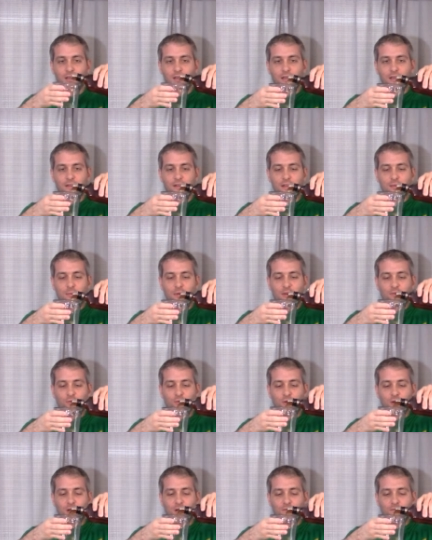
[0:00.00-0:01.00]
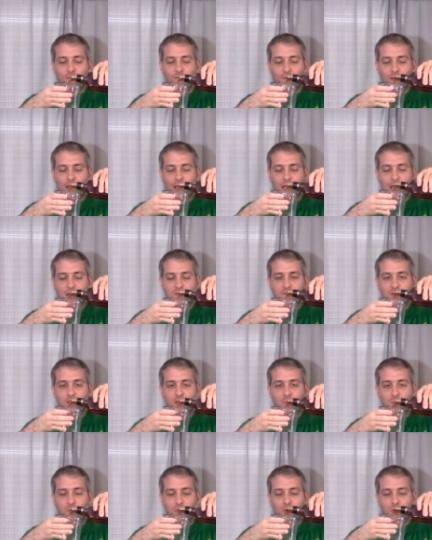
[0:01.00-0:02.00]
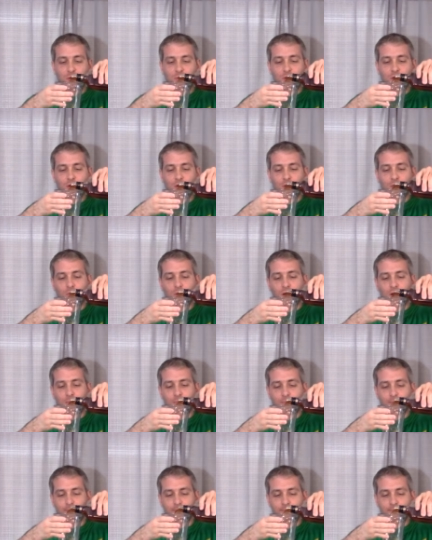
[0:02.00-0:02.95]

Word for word: And then measure off half a cup of your dark rum.